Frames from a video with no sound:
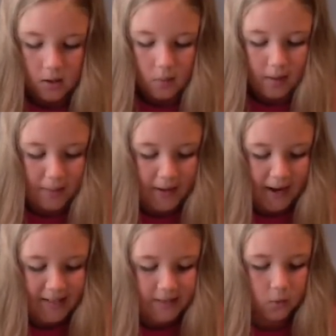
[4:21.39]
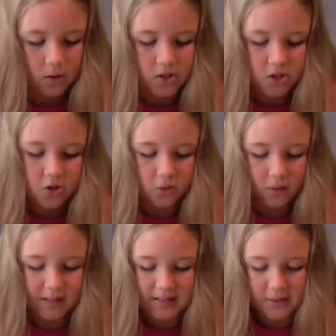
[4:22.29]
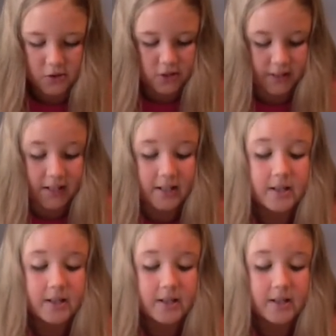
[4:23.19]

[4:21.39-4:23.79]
Well, then, I need a horse, too, Juan said urgently.